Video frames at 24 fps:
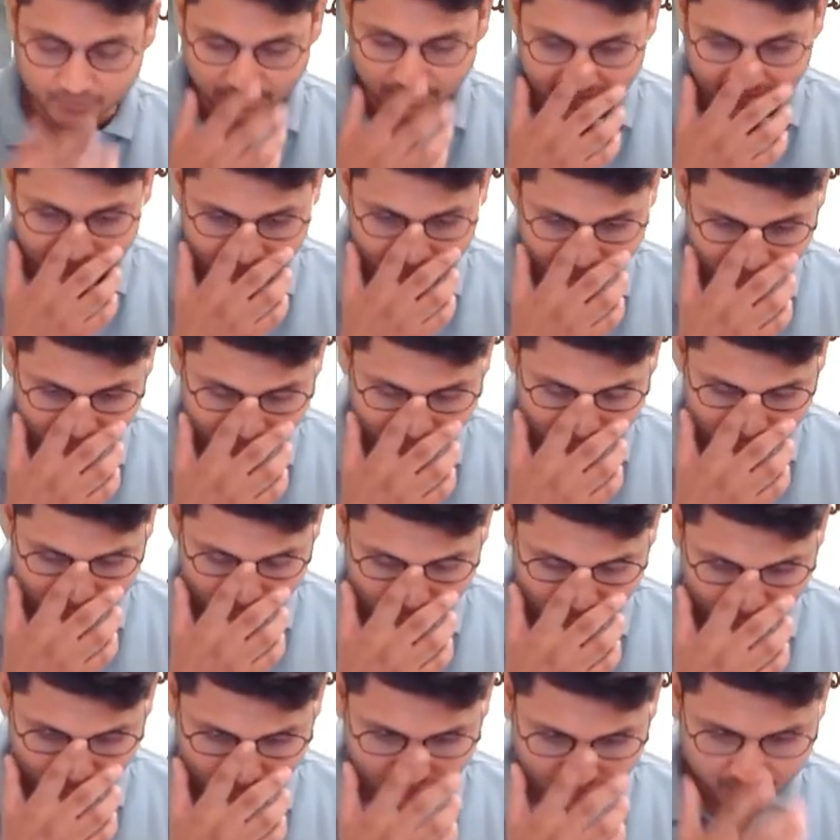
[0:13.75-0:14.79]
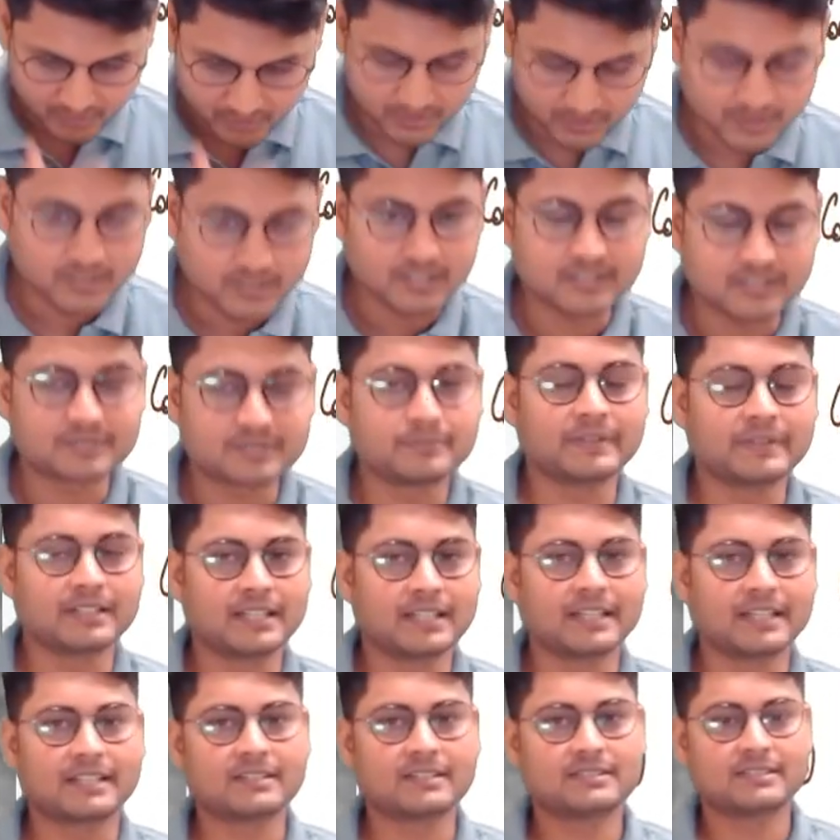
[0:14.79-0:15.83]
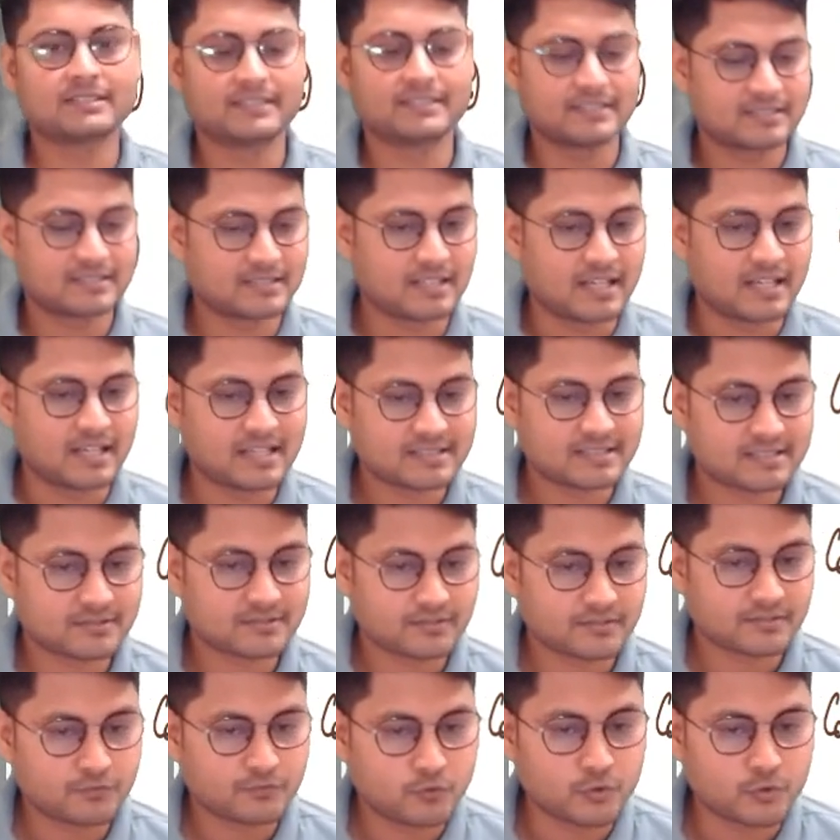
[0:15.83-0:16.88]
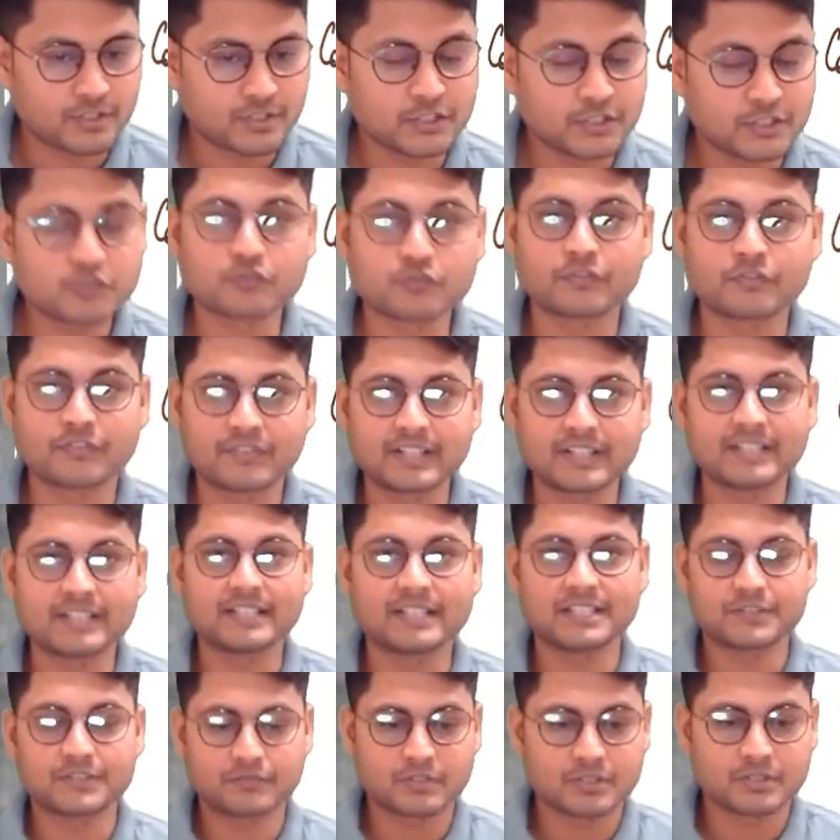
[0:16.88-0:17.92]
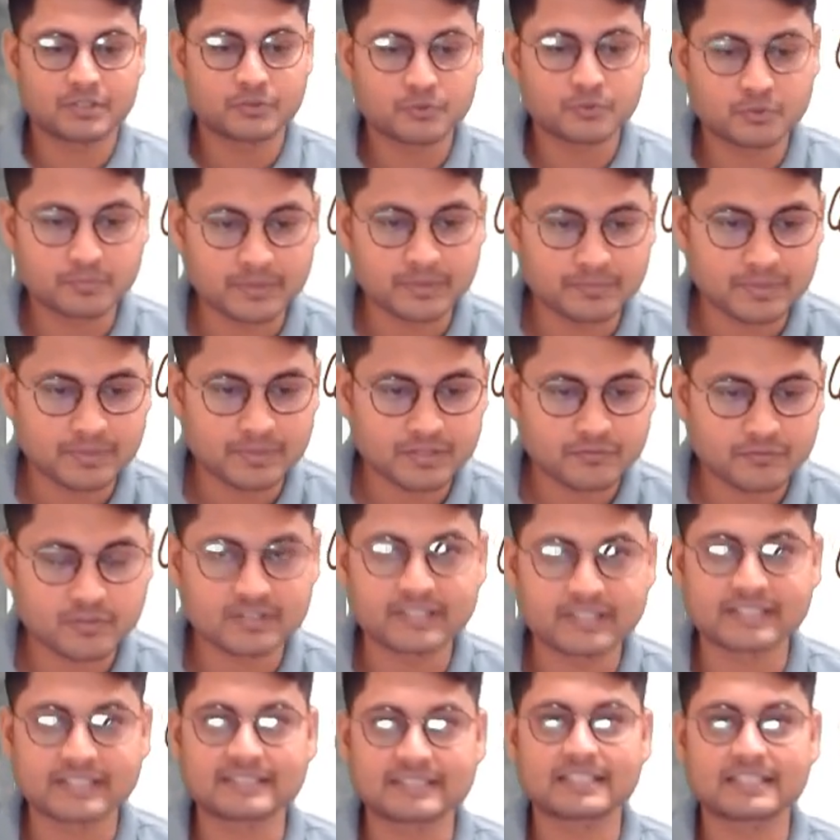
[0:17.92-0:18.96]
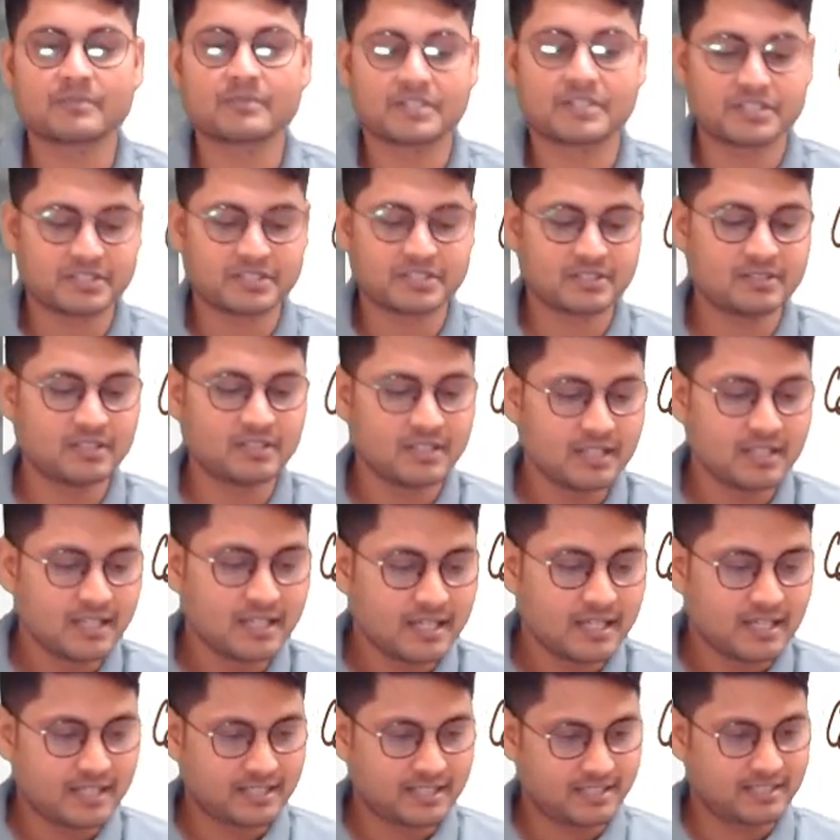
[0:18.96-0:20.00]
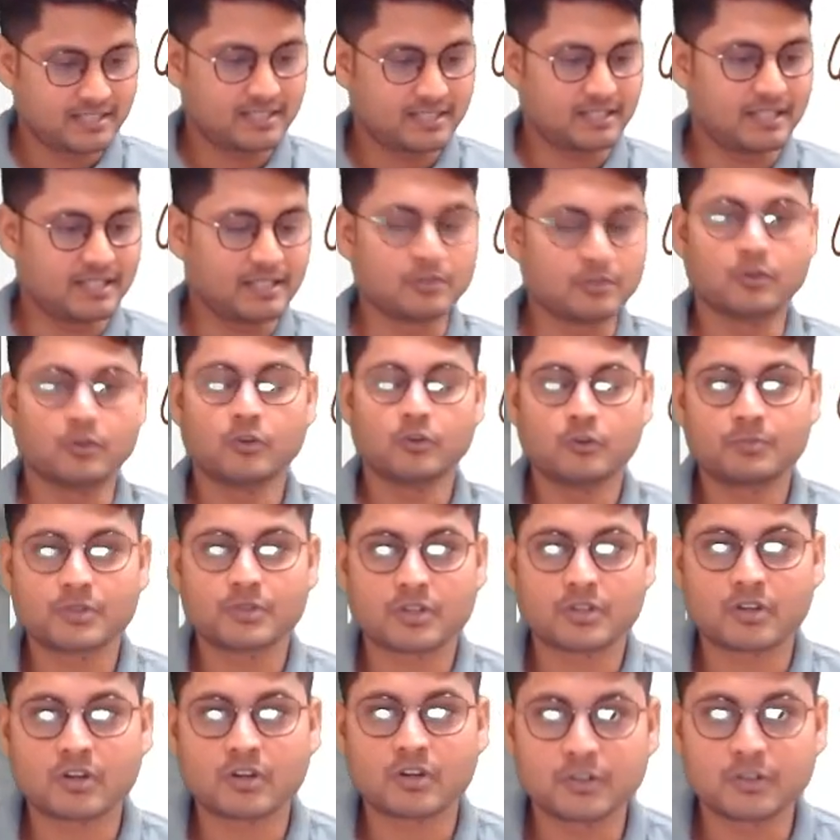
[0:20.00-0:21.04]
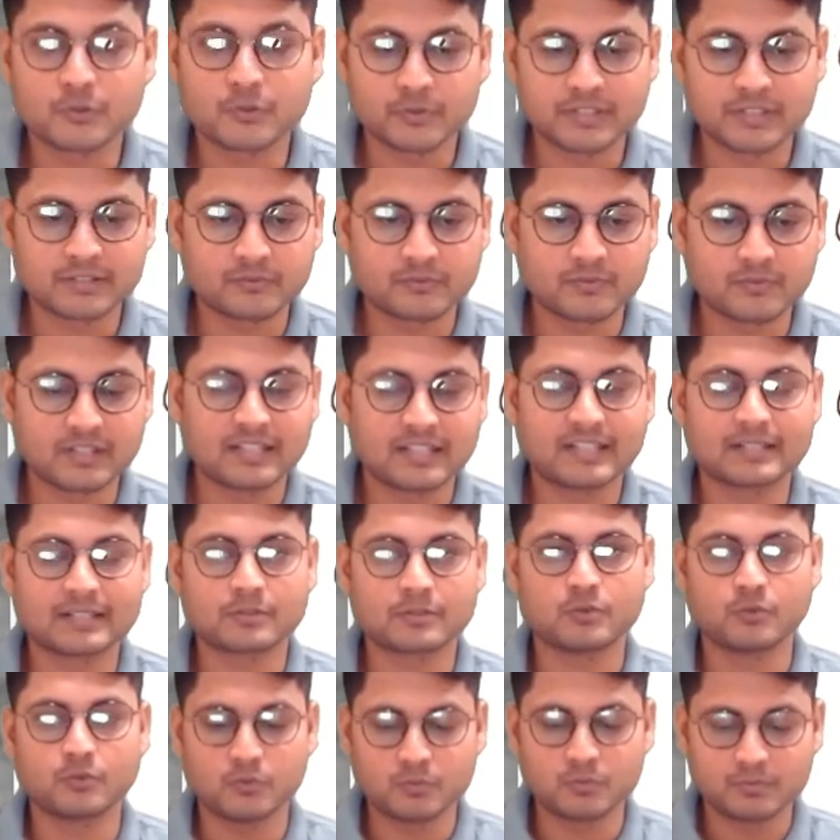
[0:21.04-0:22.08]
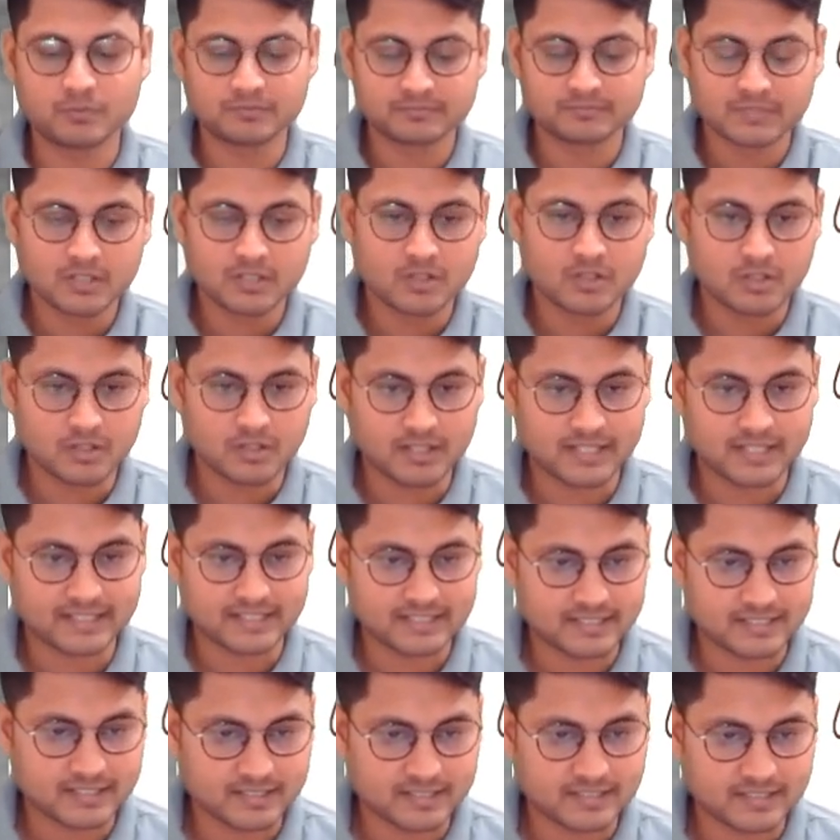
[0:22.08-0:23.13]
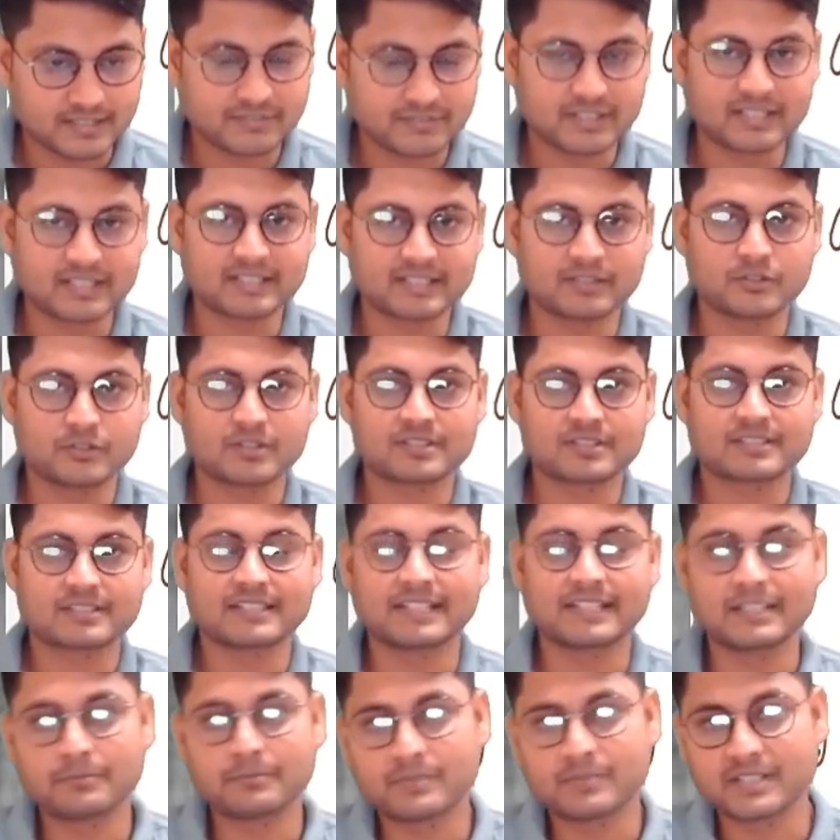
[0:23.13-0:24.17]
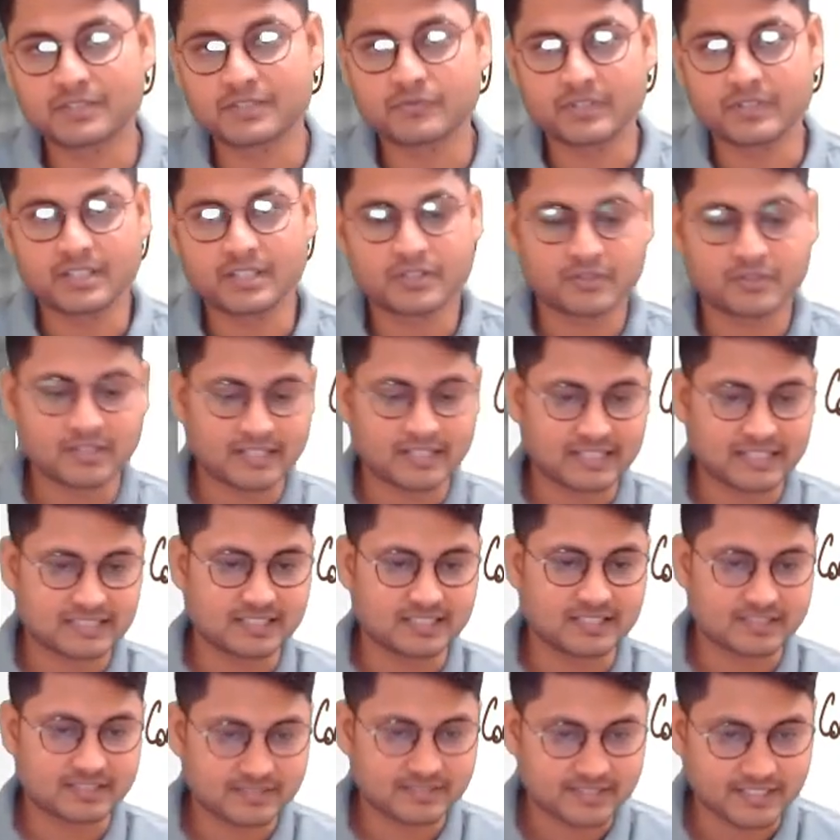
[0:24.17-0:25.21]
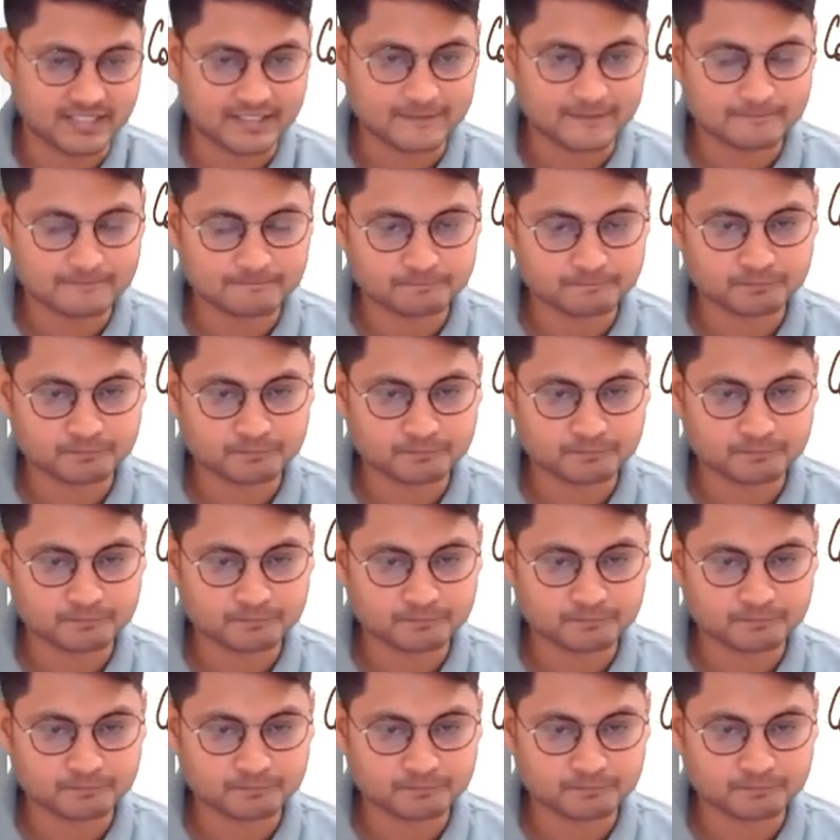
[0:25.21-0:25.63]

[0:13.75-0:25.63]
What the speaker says: Okay, so it's been, I guess it is last 14 to 15 days for you to prepare for the examination, and I hope you are all doing well at home or at even at your study place where you are actually studying.